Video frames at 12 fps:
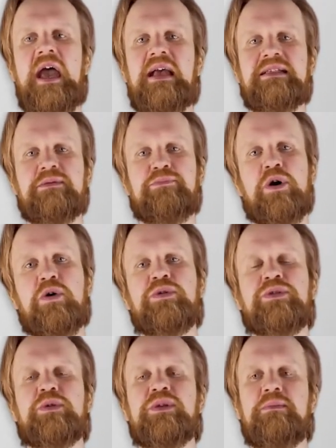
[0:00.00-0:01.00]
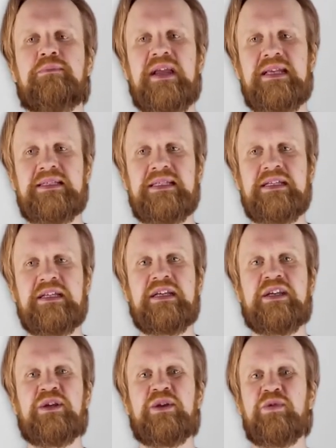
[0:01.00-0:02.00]
as opposed to the basic
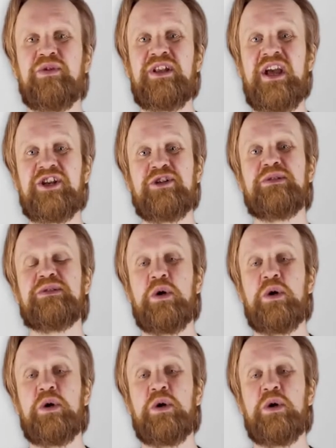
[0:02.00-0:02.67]
credentials